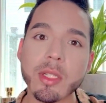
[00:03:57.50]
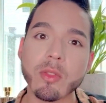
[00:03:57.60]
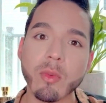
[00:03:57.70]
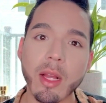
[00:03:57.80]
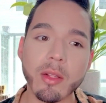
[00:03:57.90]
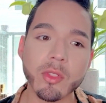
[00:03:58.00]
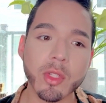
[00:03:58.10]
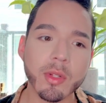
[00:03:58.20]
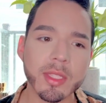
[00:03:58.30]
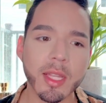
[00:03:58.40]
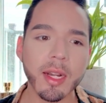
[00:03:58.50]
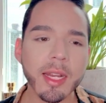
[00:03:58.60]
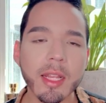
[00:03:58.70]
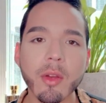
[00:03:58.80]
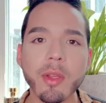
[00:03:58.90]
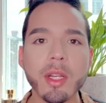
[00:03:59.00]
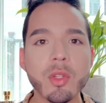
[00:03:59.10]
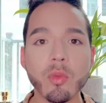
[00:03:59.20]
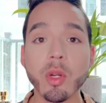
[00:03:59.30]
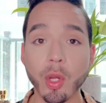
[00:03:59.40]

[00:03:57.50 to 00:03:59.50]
it as well. So it's kind of like going into a